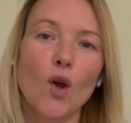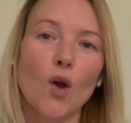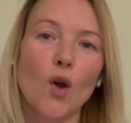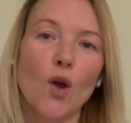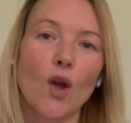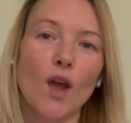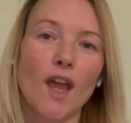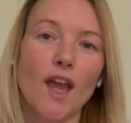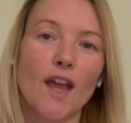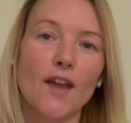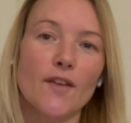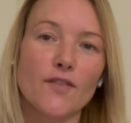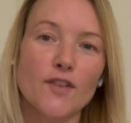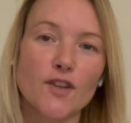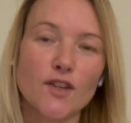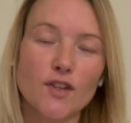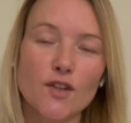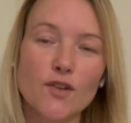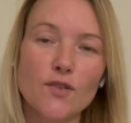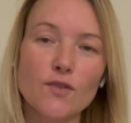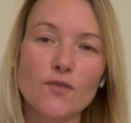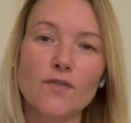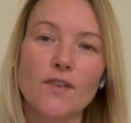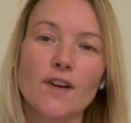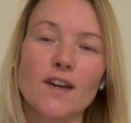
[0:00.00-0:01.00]
If you
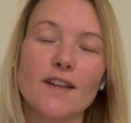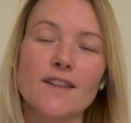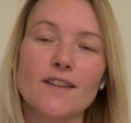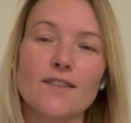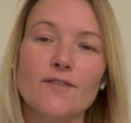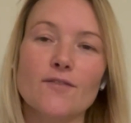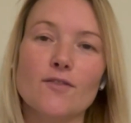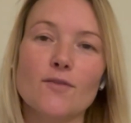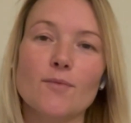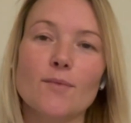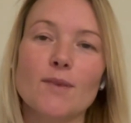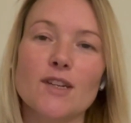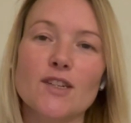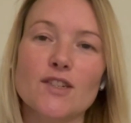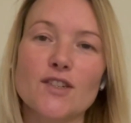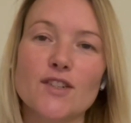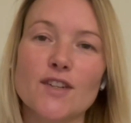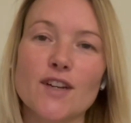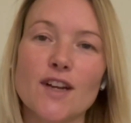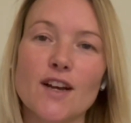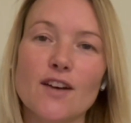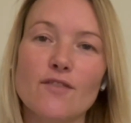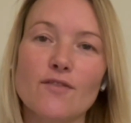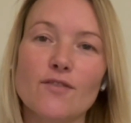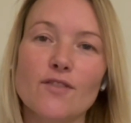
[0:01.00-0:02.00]
do find the information
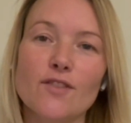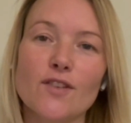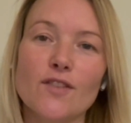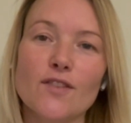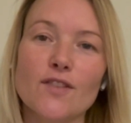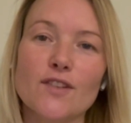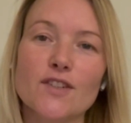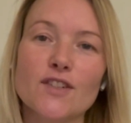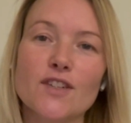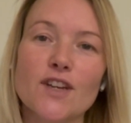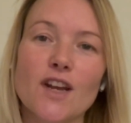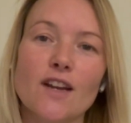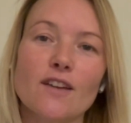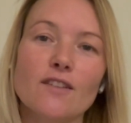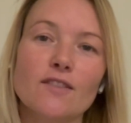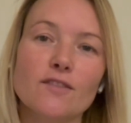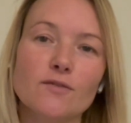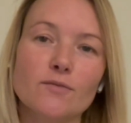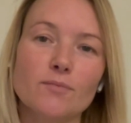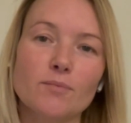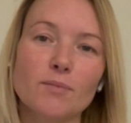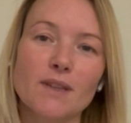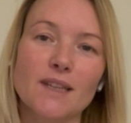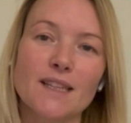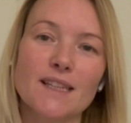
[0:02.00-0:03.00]
helpful on the channel,
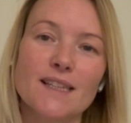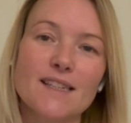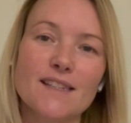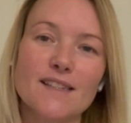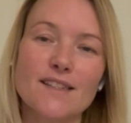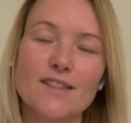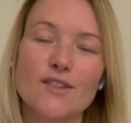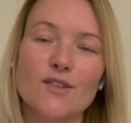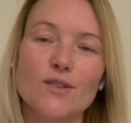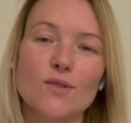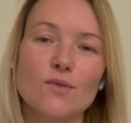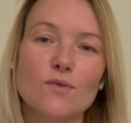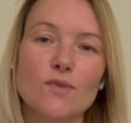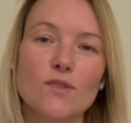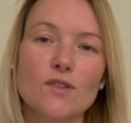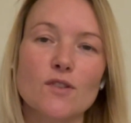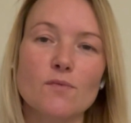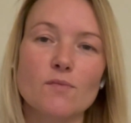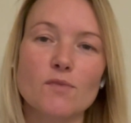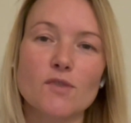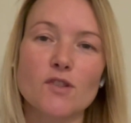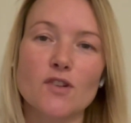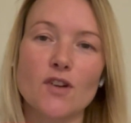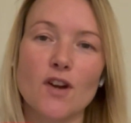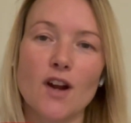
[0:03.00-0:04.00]
please do
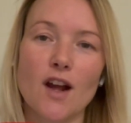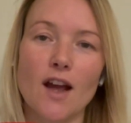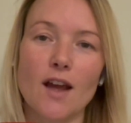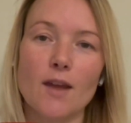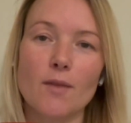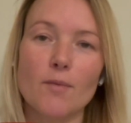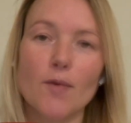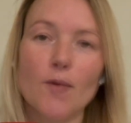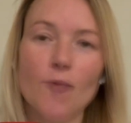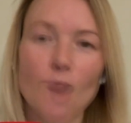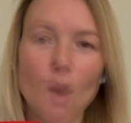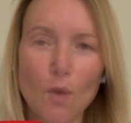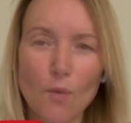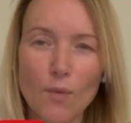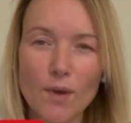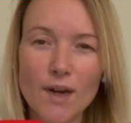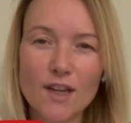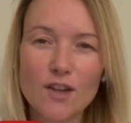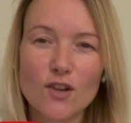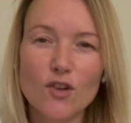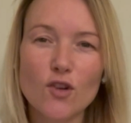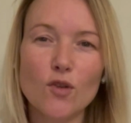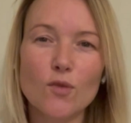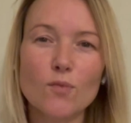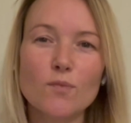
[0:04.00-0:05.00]
subscribe. When it
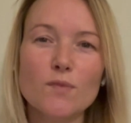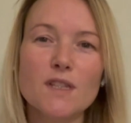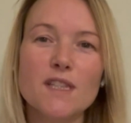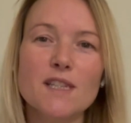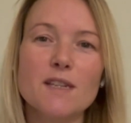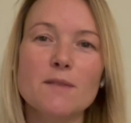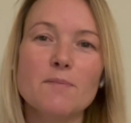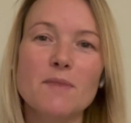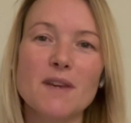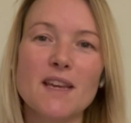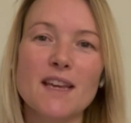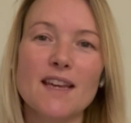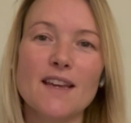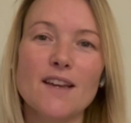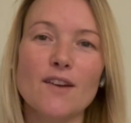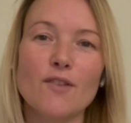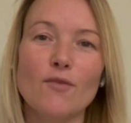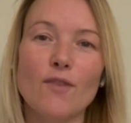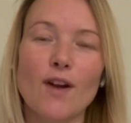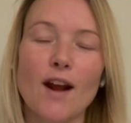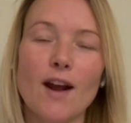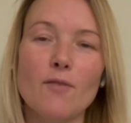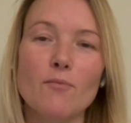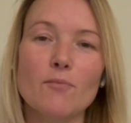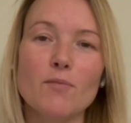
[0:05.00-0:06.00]
comes to being
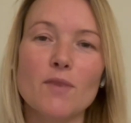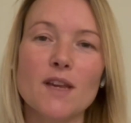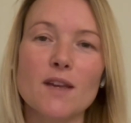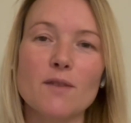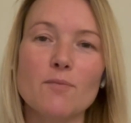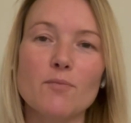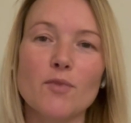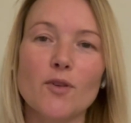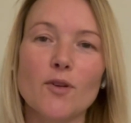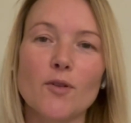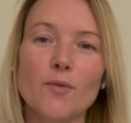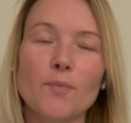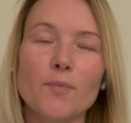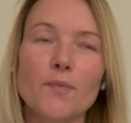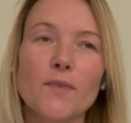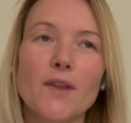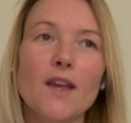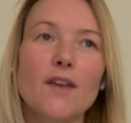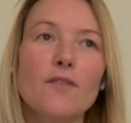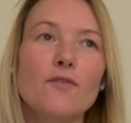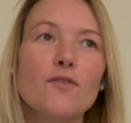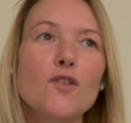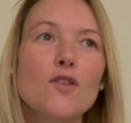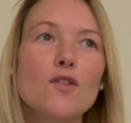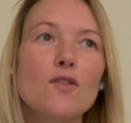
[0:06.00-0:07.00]
around people,
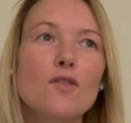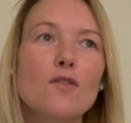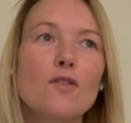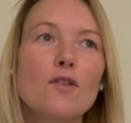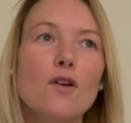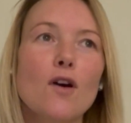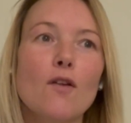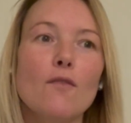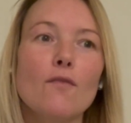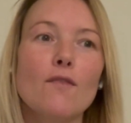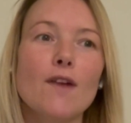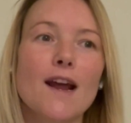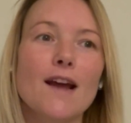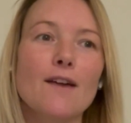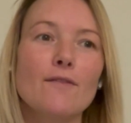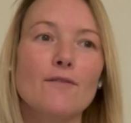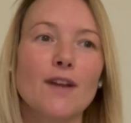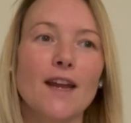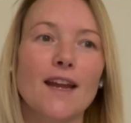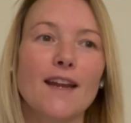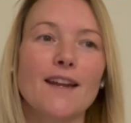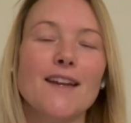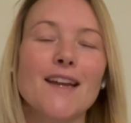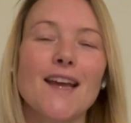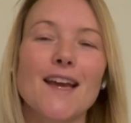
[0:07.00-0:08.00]
if you're around
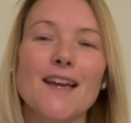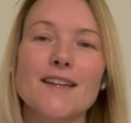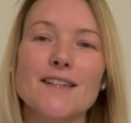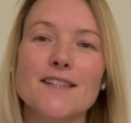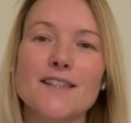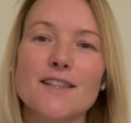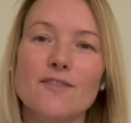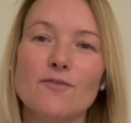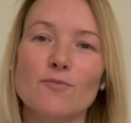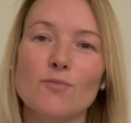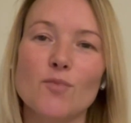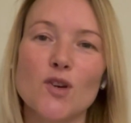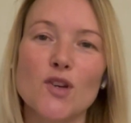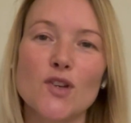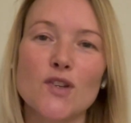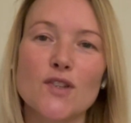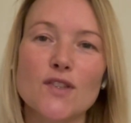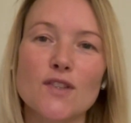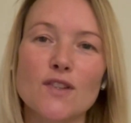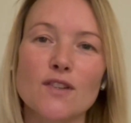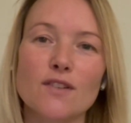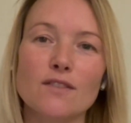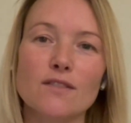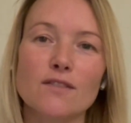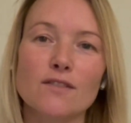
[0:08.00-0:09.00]
a negative
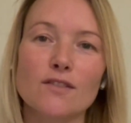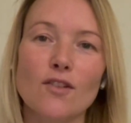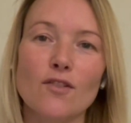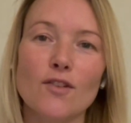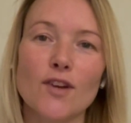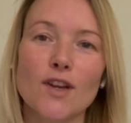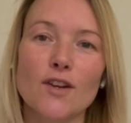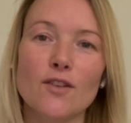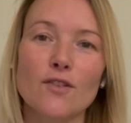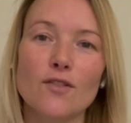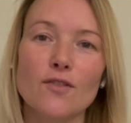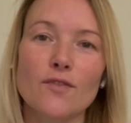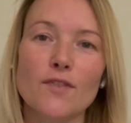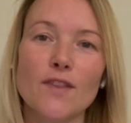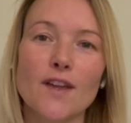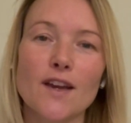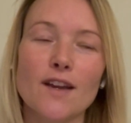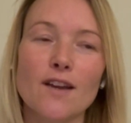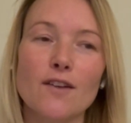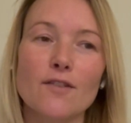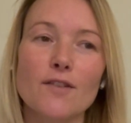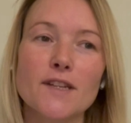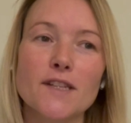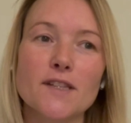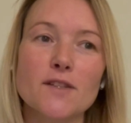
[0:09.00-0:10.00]
person long enough, they're
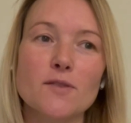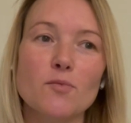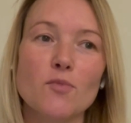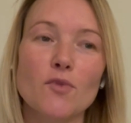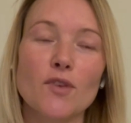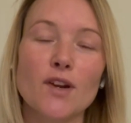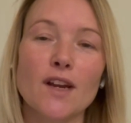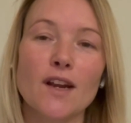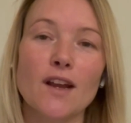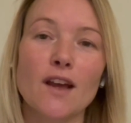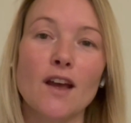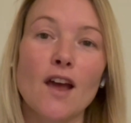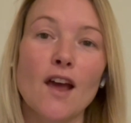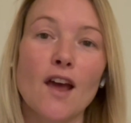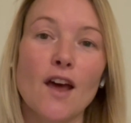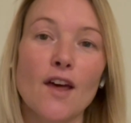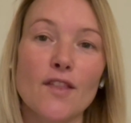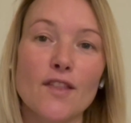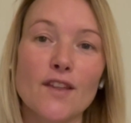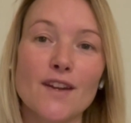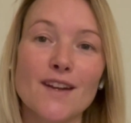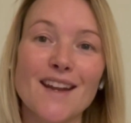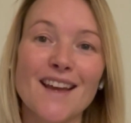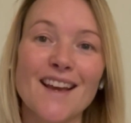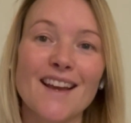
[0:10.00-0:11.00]
going to bring the
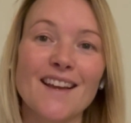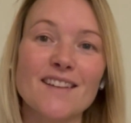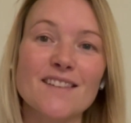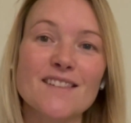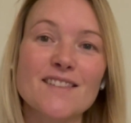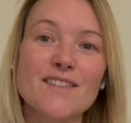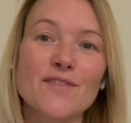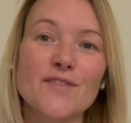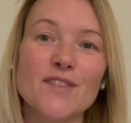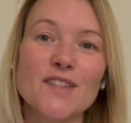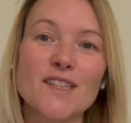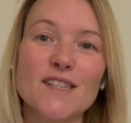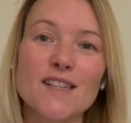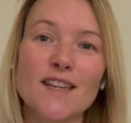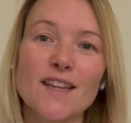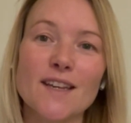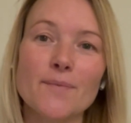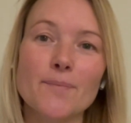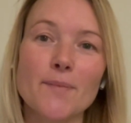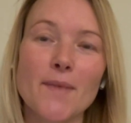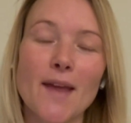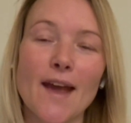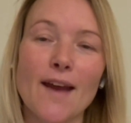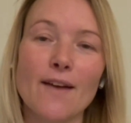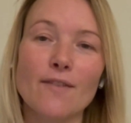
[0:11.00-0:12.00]
negativity
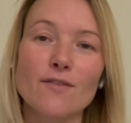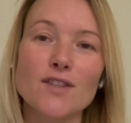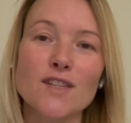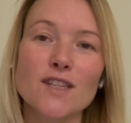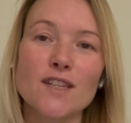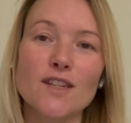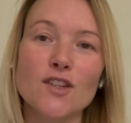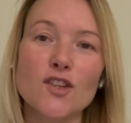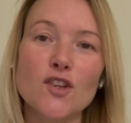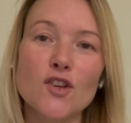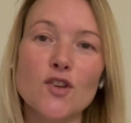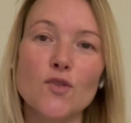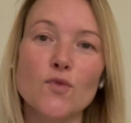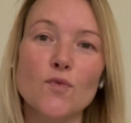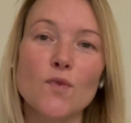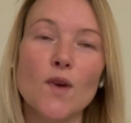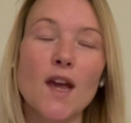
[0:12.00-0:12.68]
out in you.